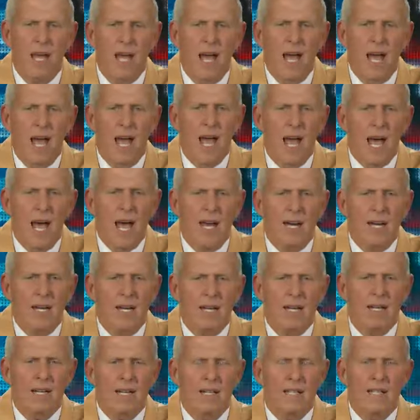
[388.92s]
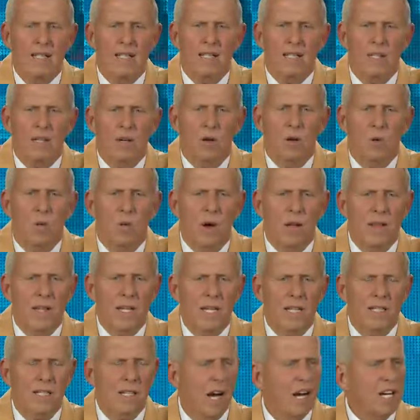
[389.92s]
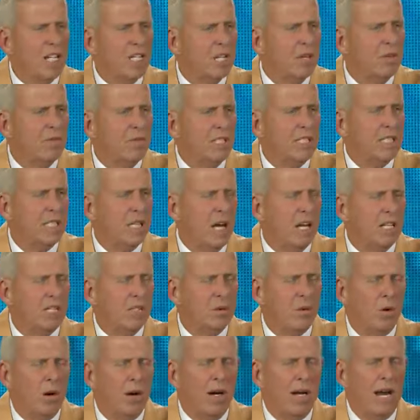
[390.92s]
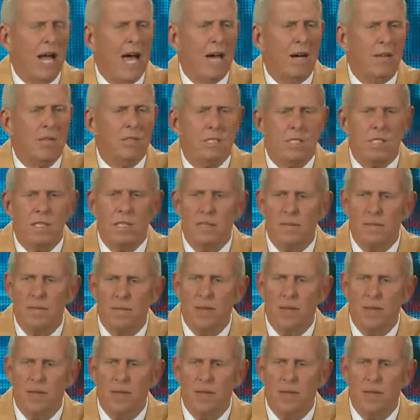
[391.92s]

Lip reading: And when the induction results were announced